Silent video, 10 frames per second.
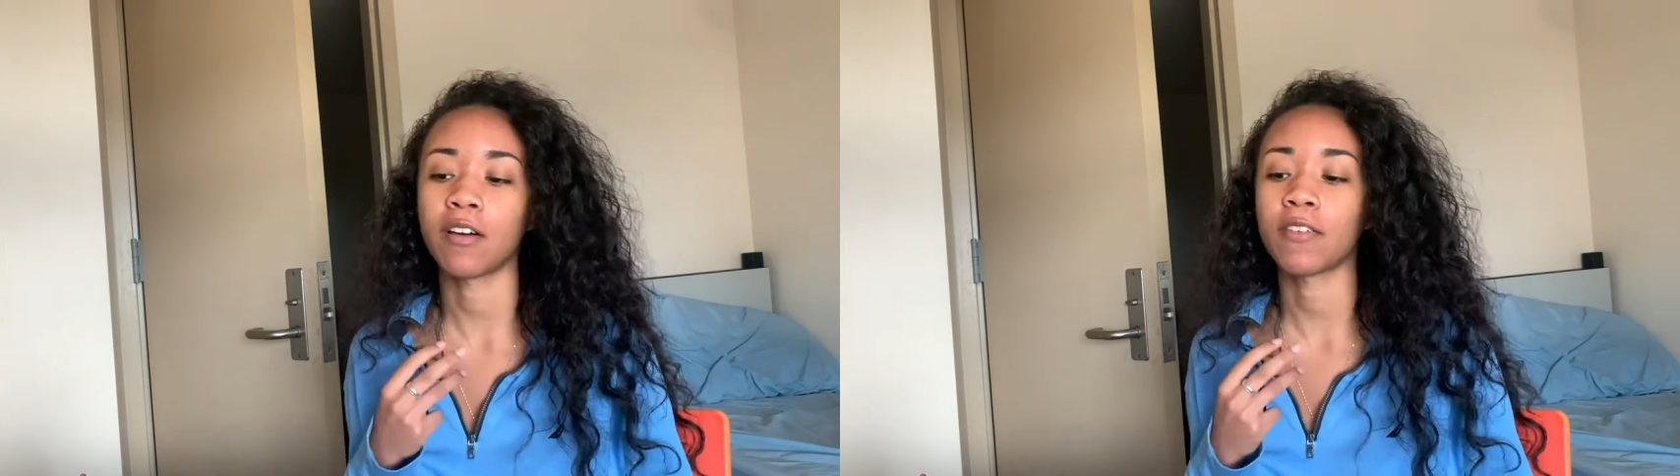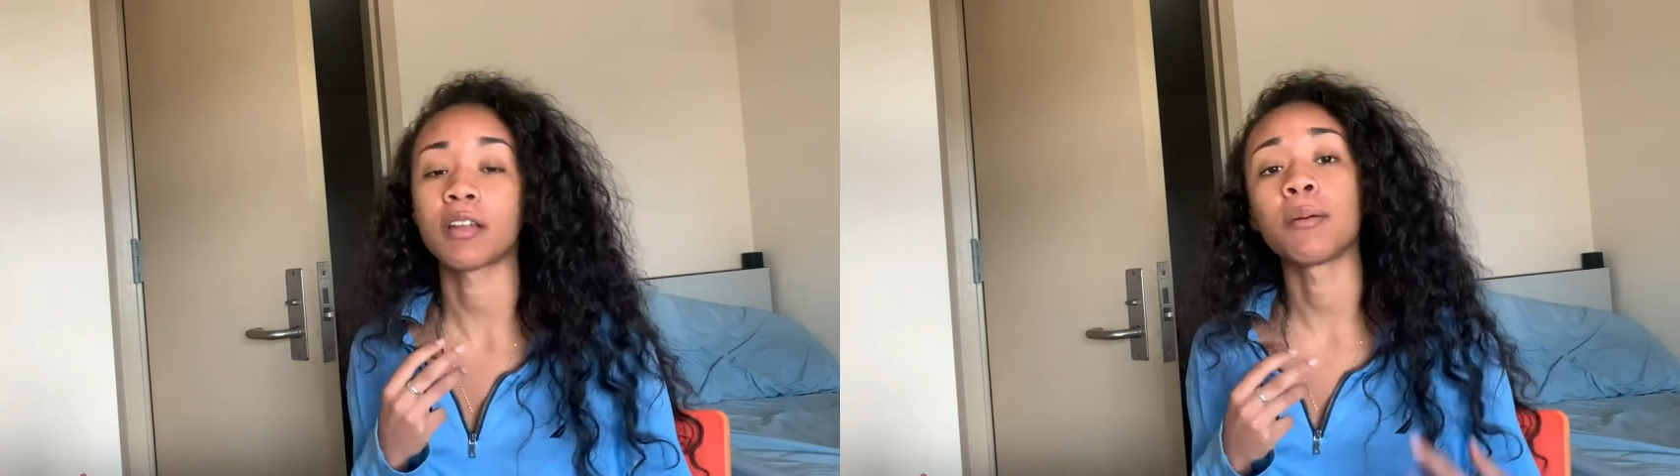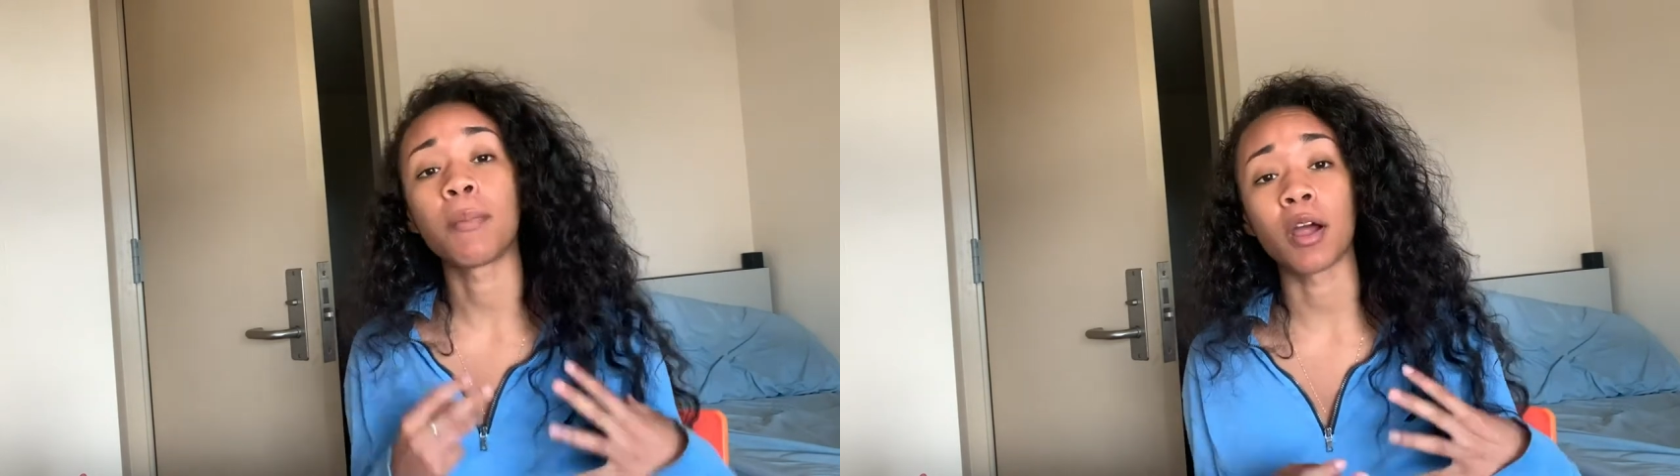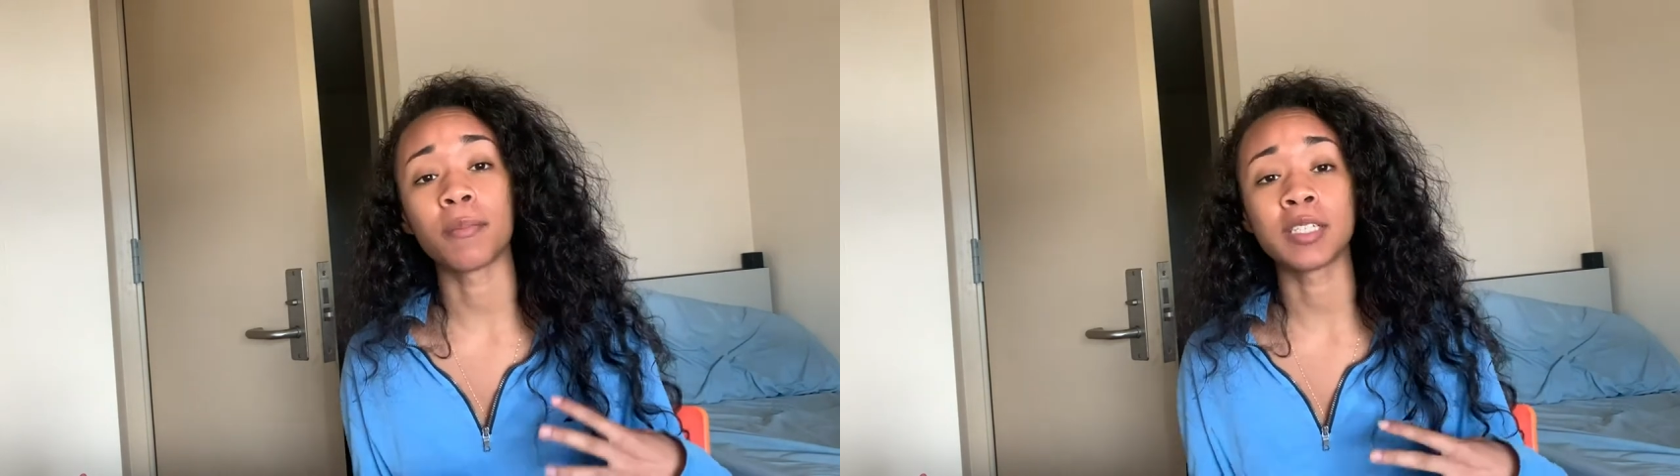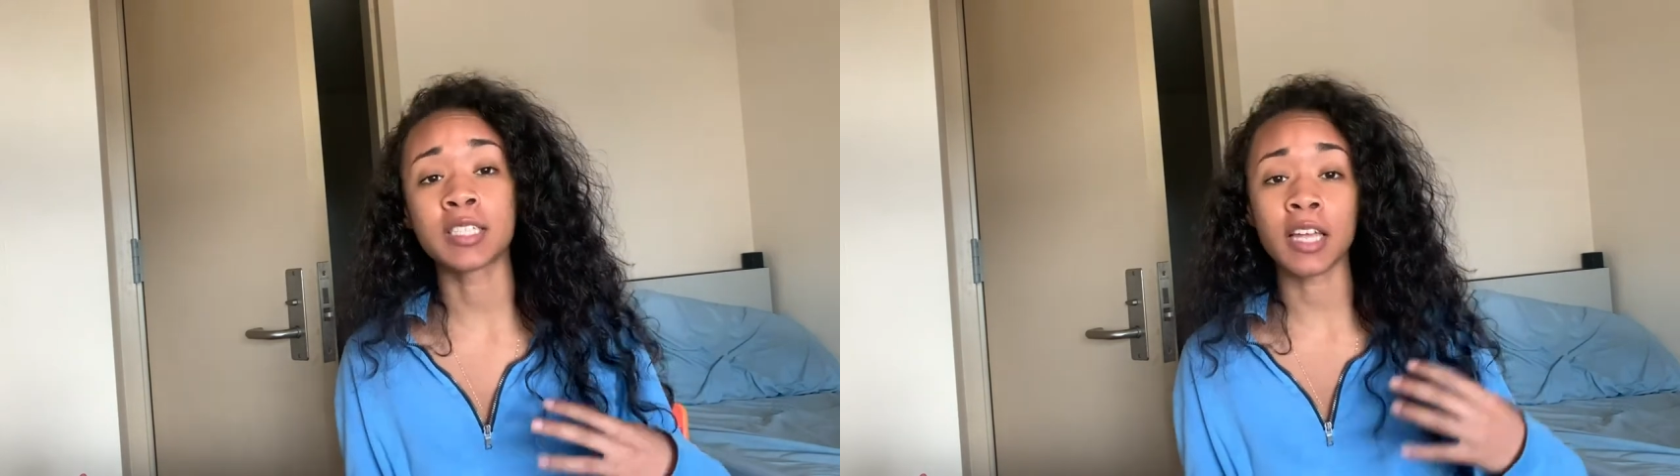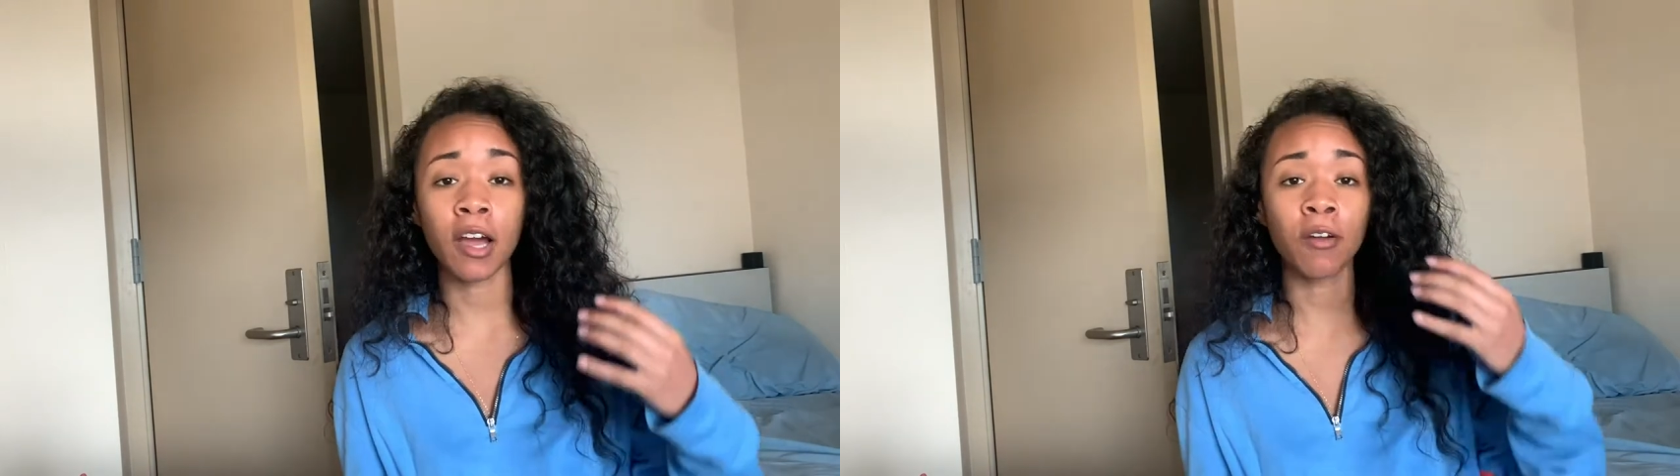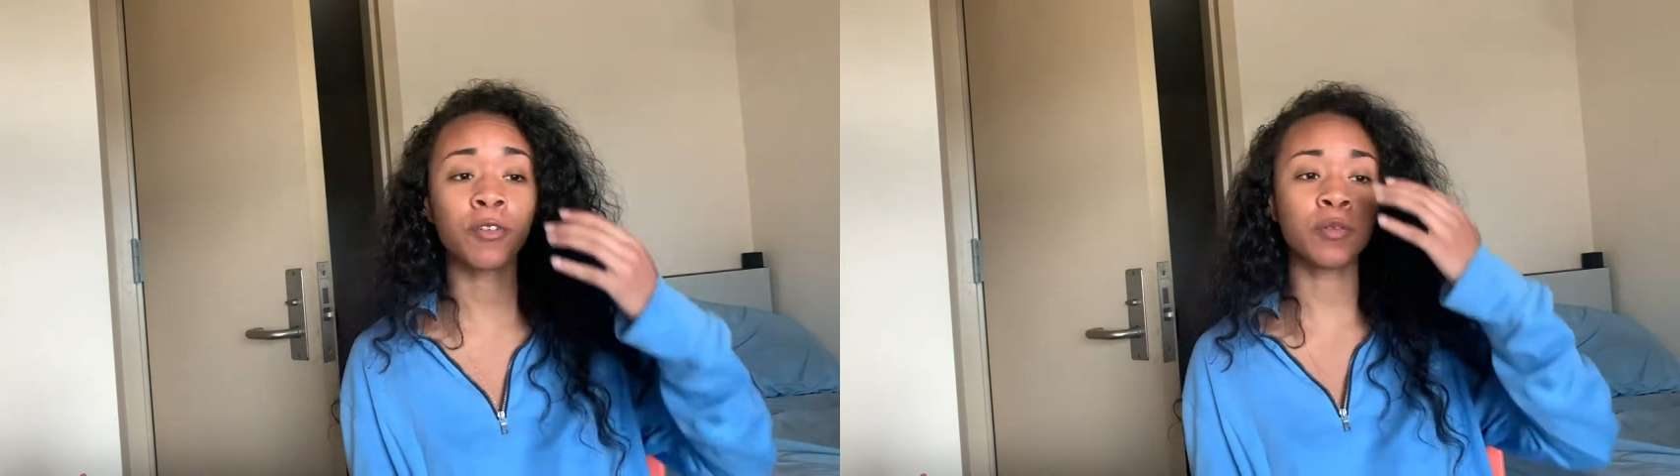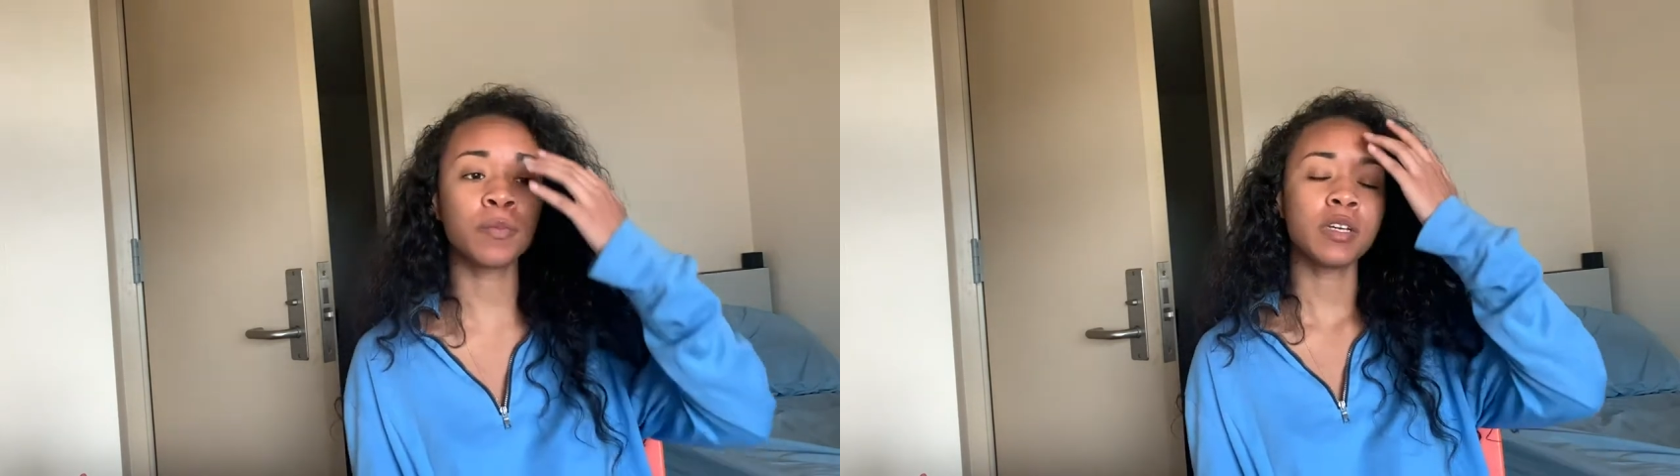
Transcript: like an apartment style room.